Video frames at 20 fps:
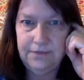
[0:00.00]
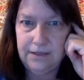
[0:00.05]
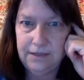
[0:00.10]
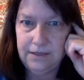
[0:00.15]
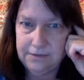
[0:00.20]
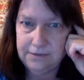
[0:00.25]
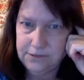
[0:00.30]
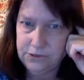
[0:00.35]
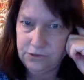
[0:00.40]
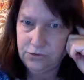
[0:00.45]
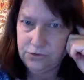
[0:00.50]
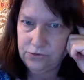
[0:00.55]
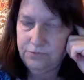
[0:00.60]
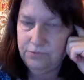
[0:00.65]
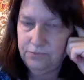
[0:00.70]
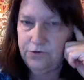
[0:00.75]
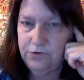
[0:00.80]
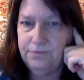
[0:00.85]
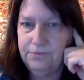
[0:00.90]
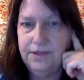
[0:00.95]

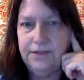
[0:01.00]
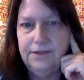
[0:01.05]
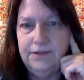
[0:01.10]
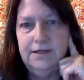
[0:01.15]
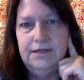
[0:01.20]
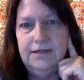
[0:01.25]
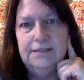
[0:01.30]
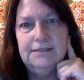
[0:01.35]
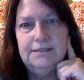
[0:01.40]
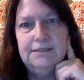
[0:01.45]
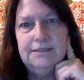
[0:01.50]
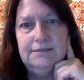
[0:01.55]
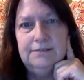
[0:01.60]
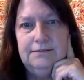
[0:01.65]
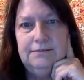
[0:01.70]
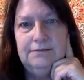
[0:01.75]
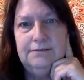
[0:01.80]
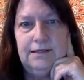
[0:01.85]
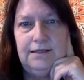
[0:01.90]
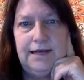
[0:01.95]
storyboard method is
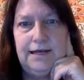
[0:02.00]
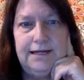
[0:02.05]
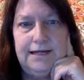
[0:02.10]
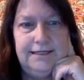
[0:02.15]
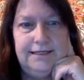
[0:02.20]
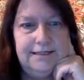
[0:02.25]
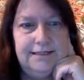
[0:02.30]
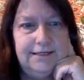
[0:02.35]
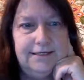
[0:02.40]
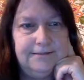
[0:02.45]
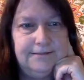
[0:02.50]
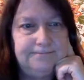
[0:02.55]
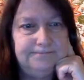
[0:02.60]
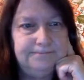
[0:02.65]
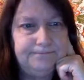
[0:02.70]
a lot easier.